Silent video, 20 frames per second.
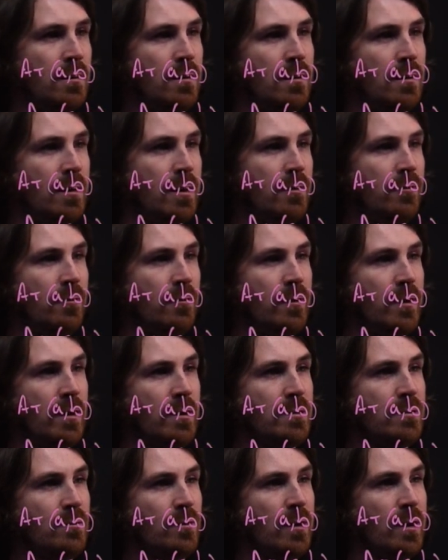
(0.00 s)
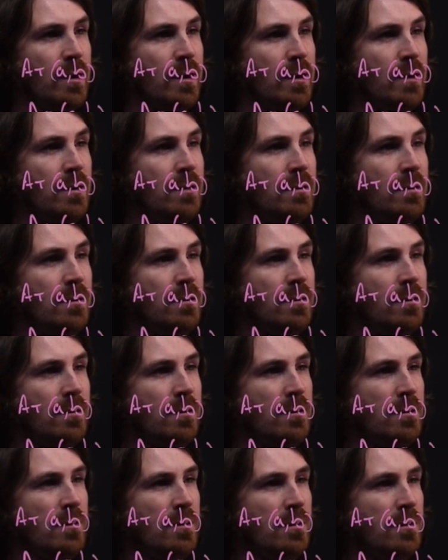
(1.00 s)
f of x, y.
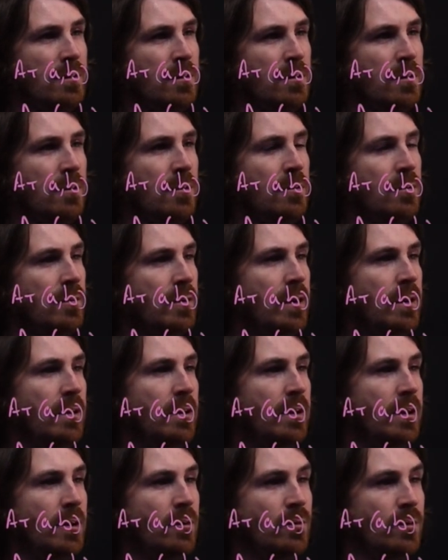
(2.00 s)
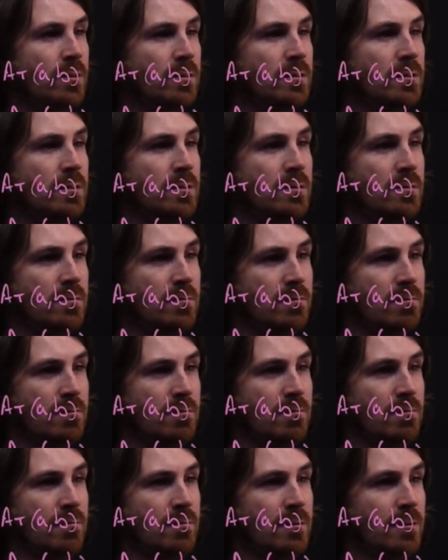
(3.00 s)
Okay, and it equals
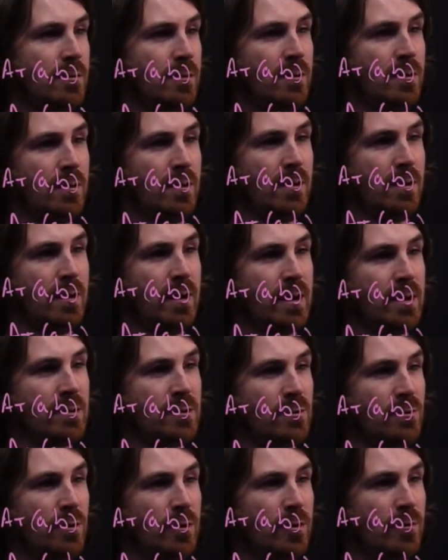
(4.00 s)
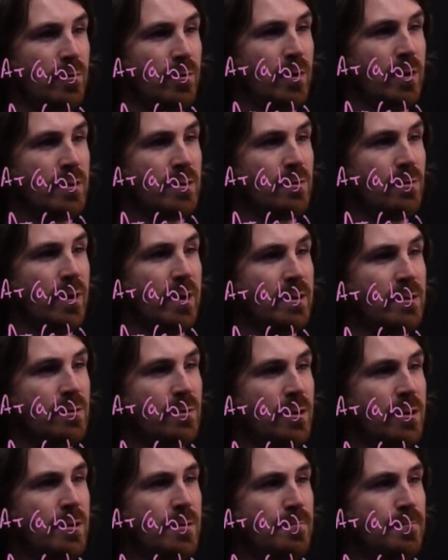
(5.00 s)
x squared plus y
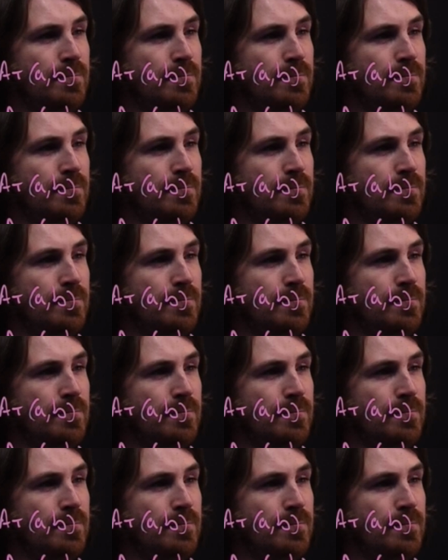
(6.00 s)
squared.